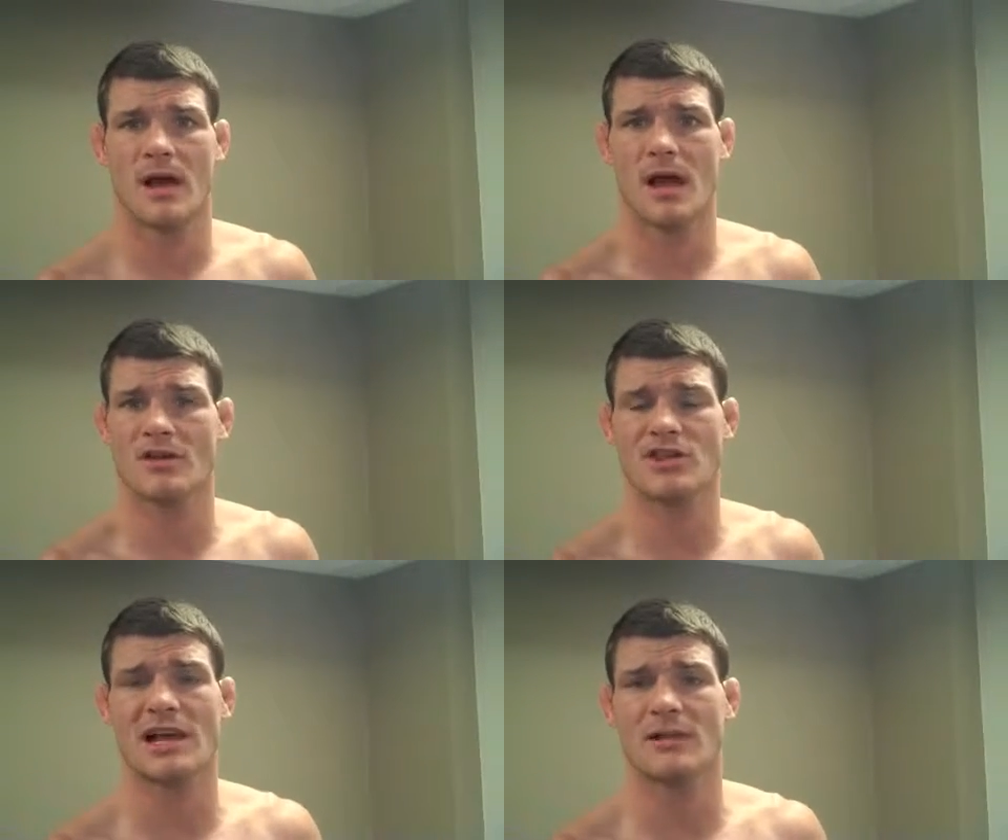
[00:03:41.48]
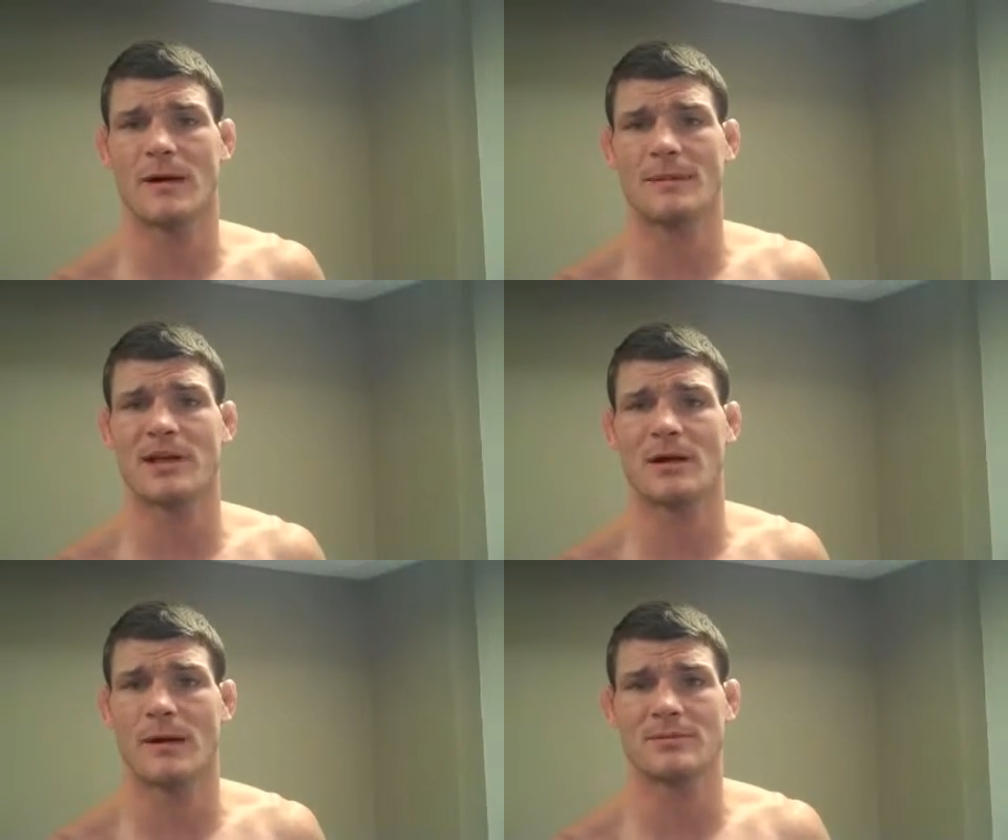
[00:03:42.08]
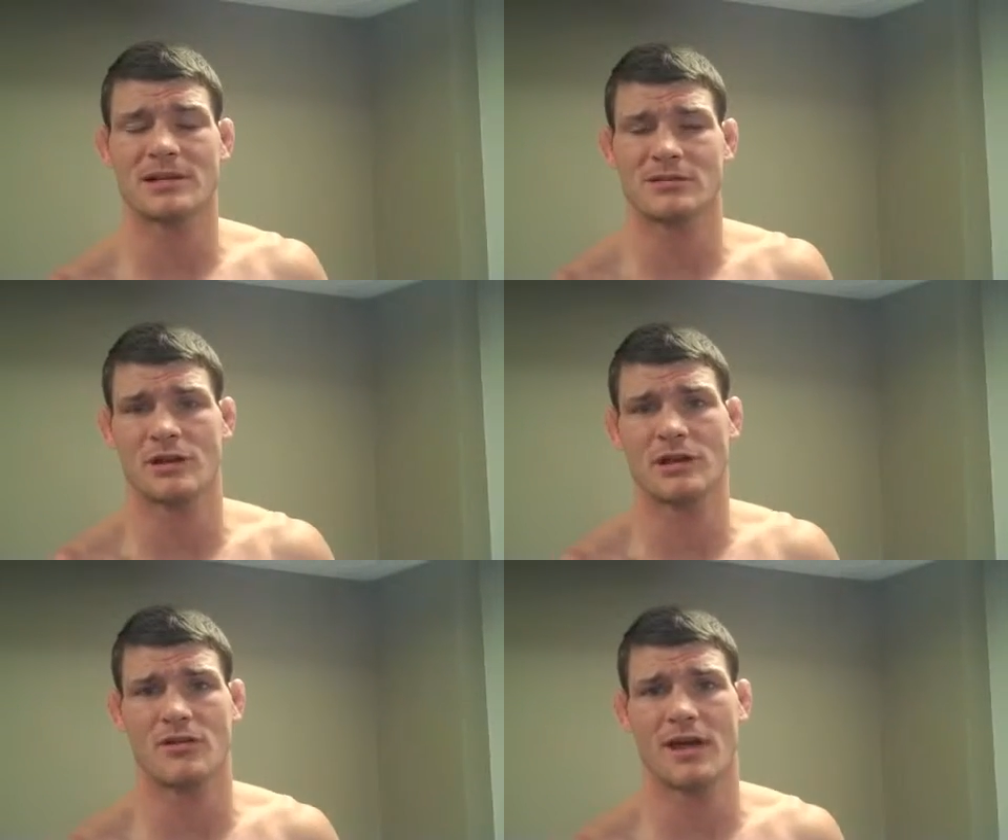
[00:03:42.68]
out the website. Website's
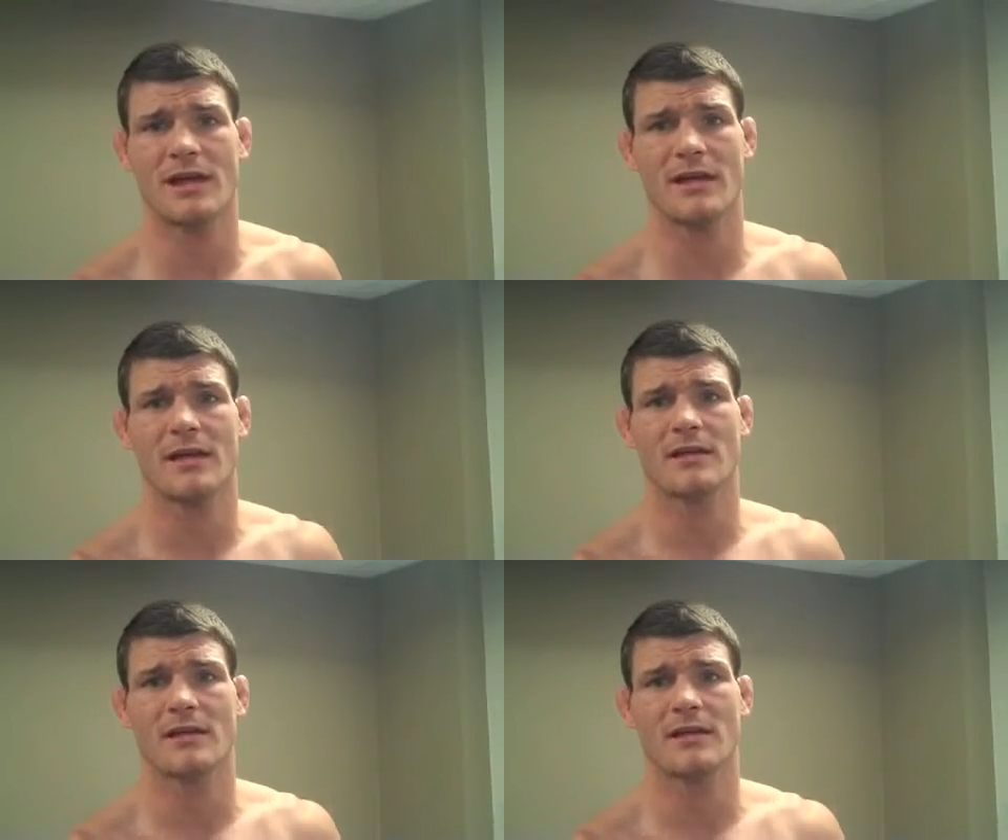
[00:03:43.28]
looking great.